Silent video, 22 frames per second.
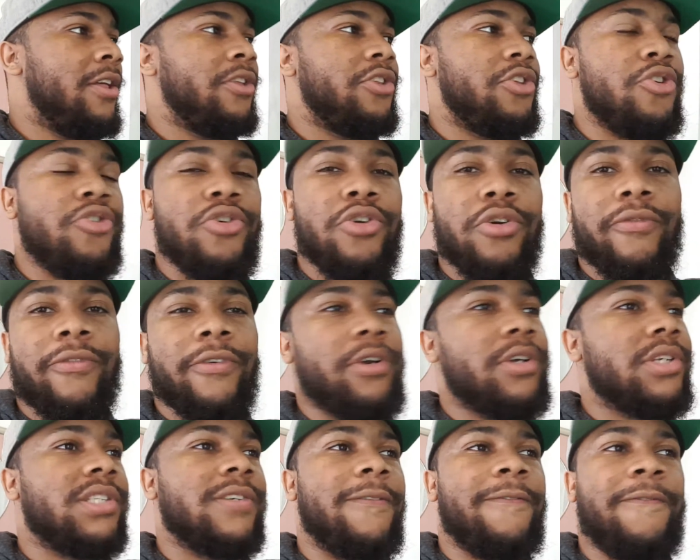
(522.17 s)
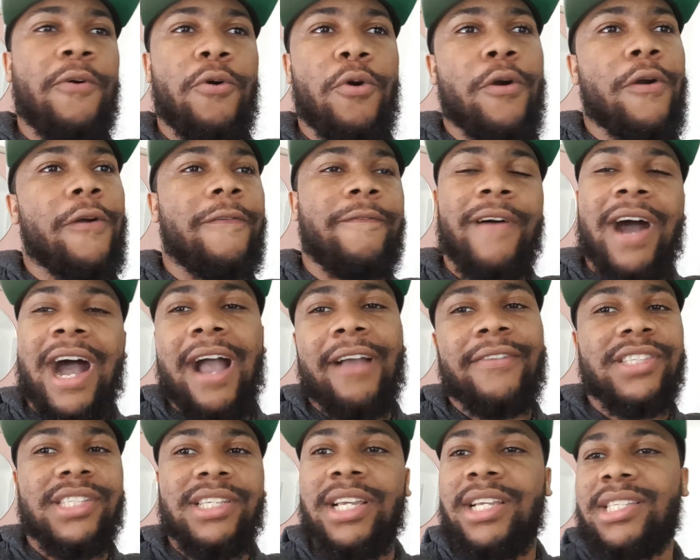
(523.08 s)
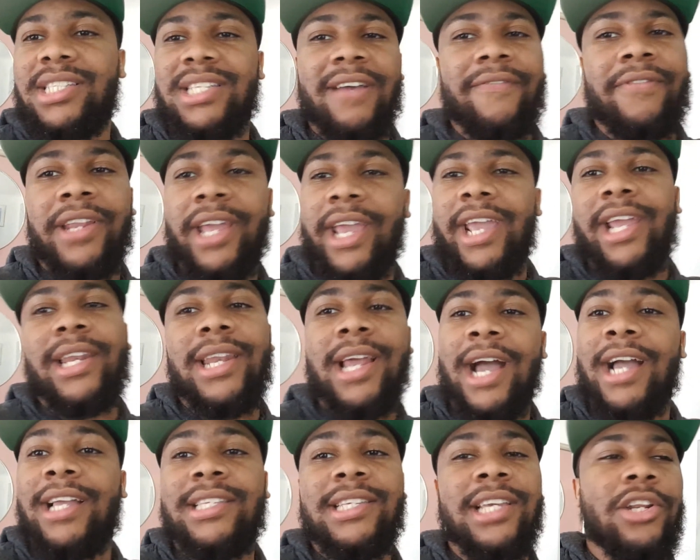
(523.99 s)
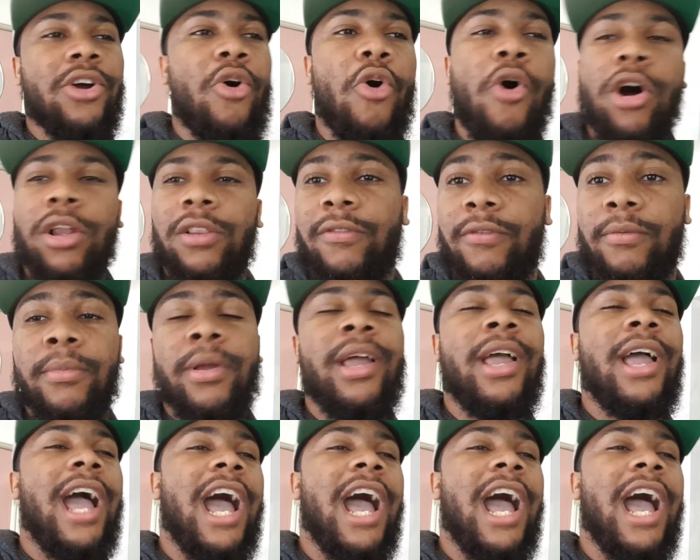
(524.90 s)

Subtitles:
Universe 4, 5, 6, 7, 8, 9, 10, all of them,